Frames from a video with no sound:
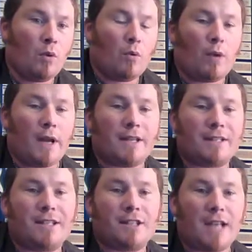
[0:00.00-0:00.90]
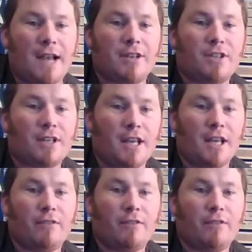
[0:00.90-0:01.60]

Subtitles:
One is to change the key